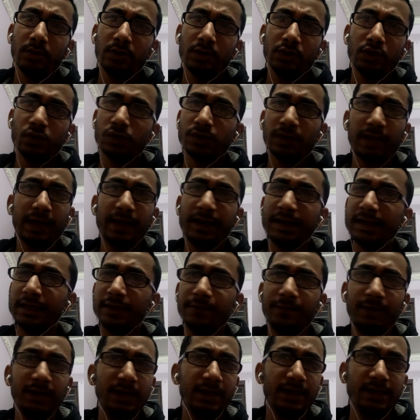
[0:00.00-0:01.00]
Society is
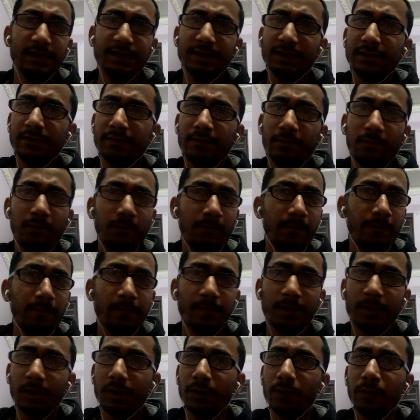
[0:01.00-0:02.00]
very easy.
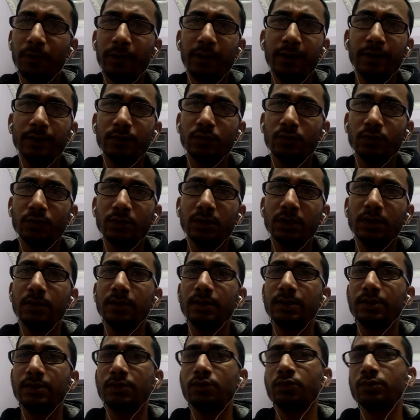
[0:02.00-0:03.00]
Truly,
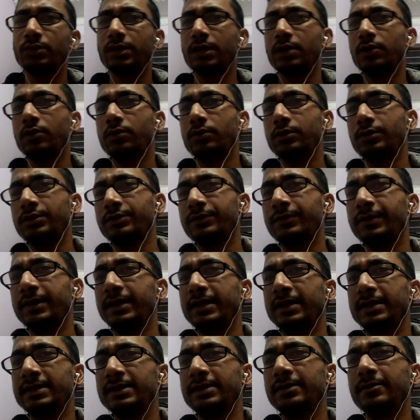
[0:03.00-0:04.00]
social issues and all, it's very
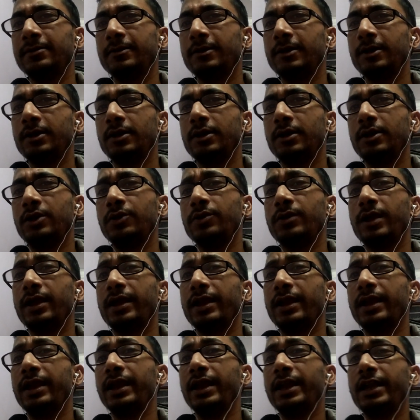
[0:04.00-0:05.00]
easy. You can
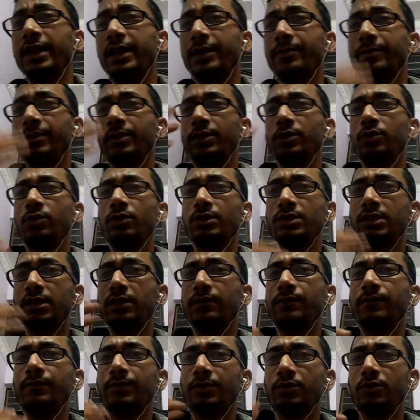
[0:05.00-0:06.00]
relate it with
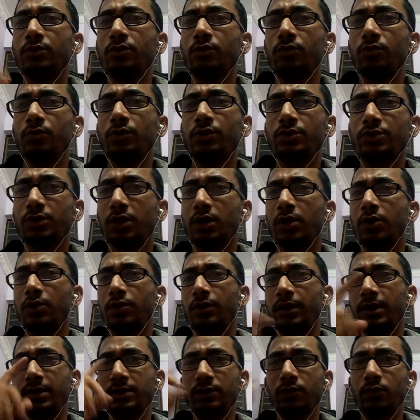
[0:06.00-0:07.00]
yourself through your
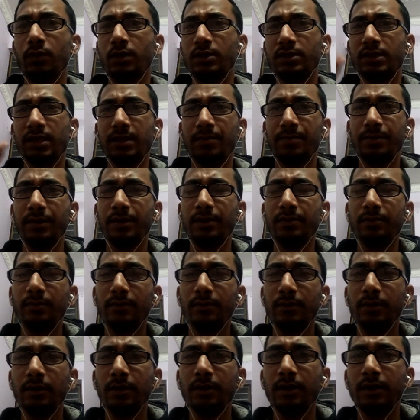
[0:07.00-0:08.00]
surroundings, what's happening
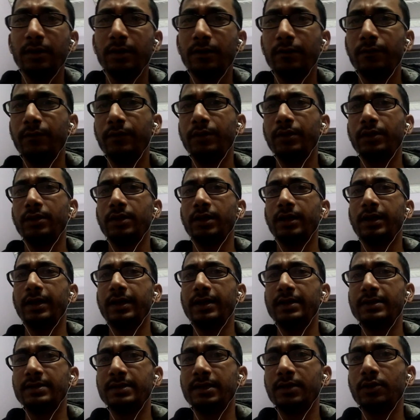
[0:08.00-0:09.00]
in
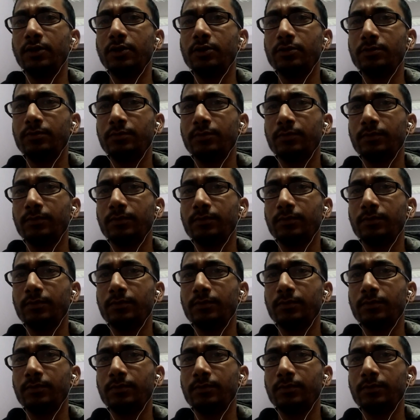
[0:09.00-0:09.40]
currents and all.